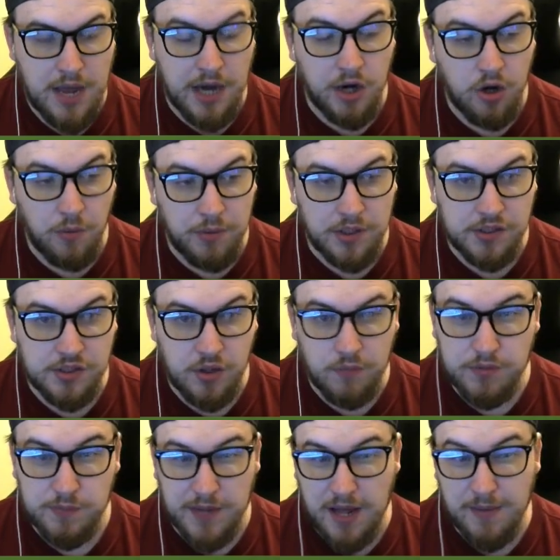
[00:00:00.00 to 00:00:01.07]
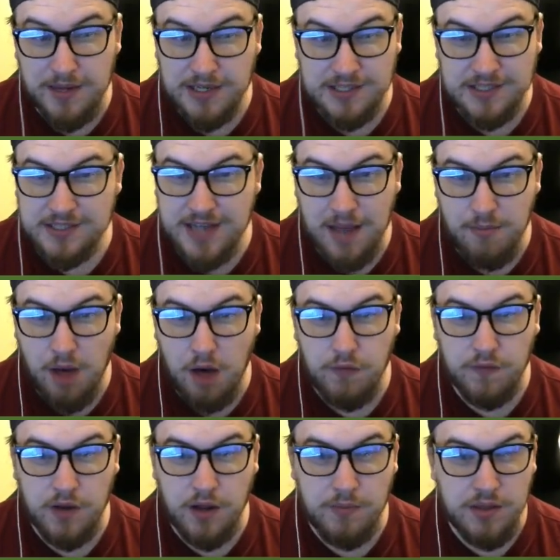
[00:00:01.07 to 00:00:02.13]
a couple of subs, but I mean, it's game
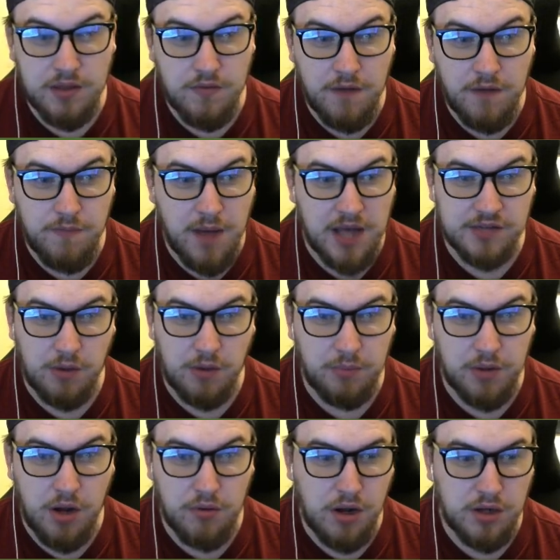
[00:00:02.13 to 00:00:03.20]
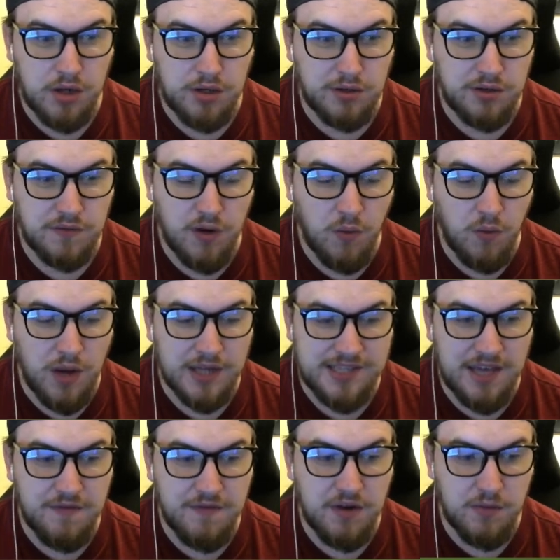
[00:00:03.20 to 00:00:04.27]
over. I mean, the ref might as well blow now. I don't even know why he's
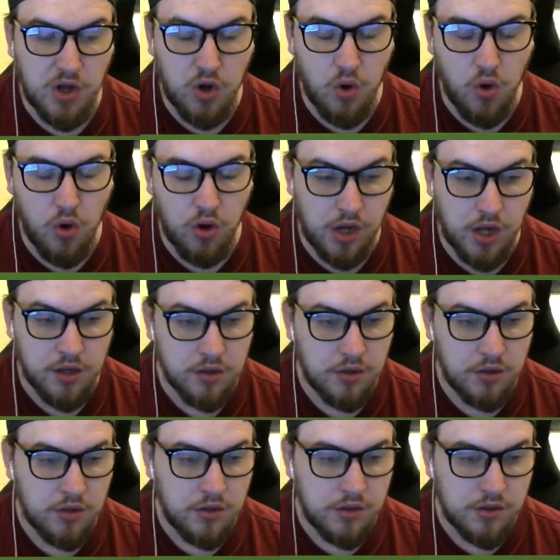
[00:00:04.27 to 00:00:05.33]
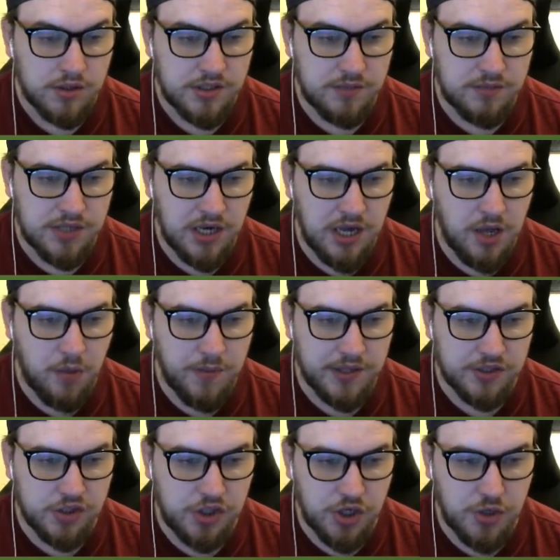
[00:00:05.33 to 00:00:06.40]
giving him the corner. Seems a little
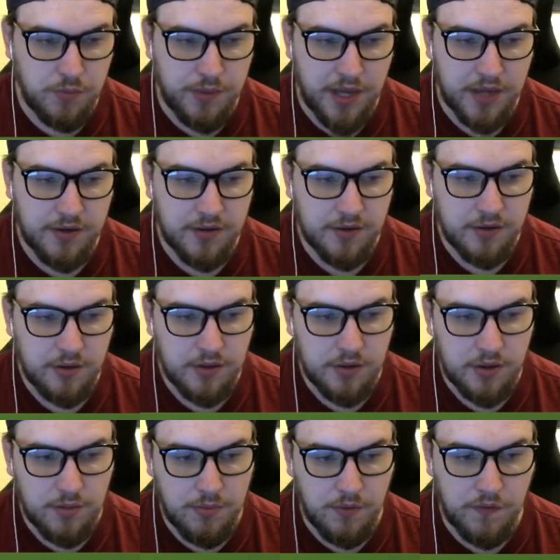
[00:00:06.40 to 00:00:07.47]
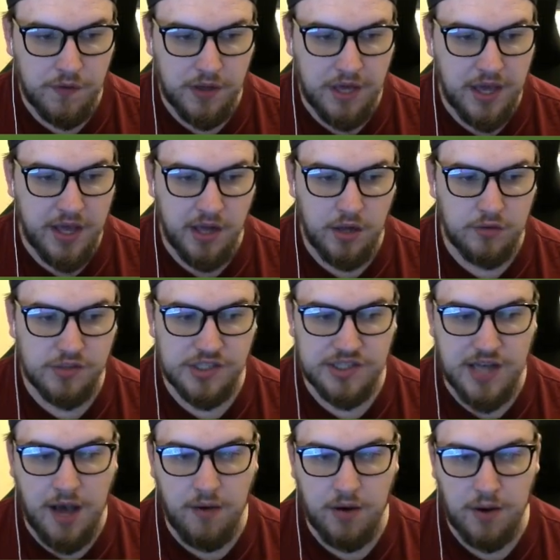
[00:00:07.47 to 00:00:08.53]
bit stupid. Bill Fekir loses
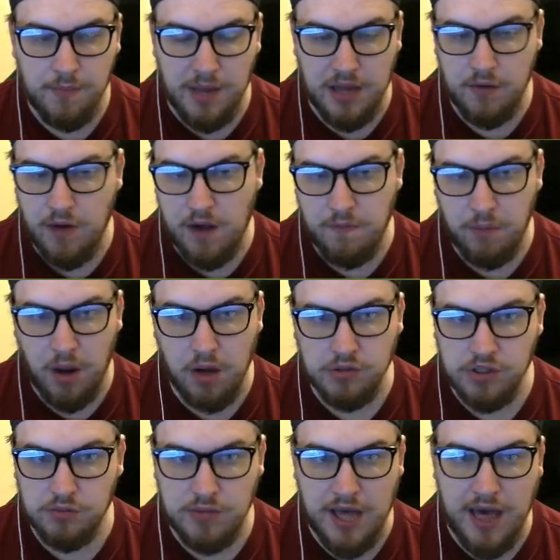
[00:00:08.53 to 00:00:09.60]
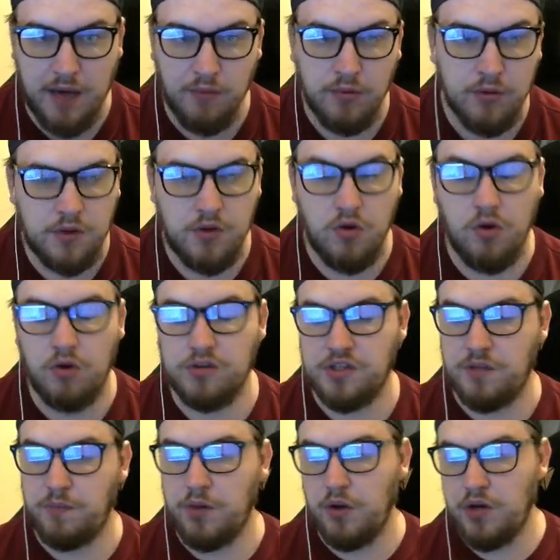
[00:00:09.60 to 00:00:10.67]
out, and I bet the ref blows up now. Of course
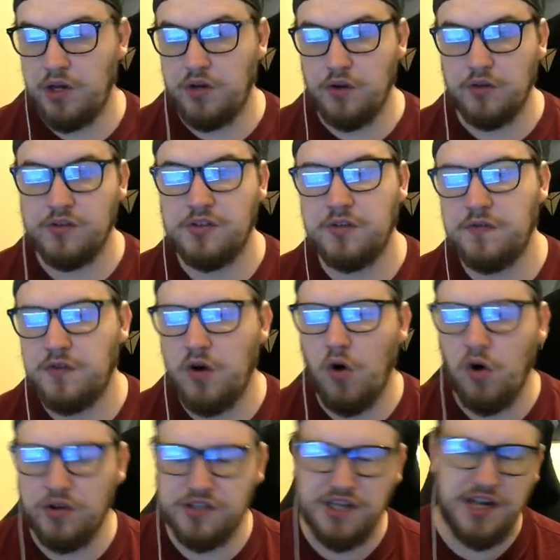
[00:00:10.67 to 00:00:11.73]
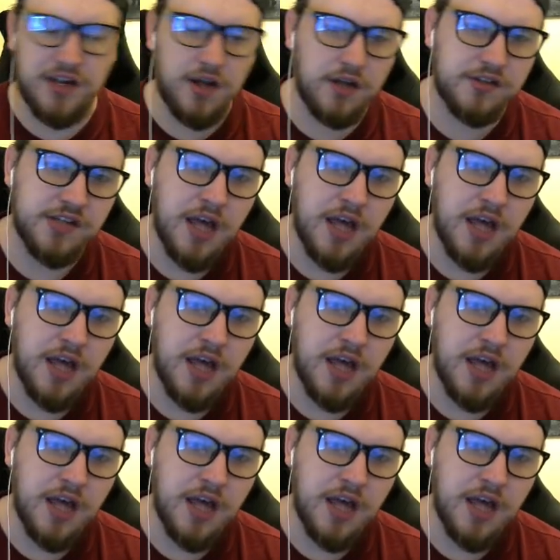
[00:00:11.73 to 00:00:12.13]
he bloody does. Of course he does.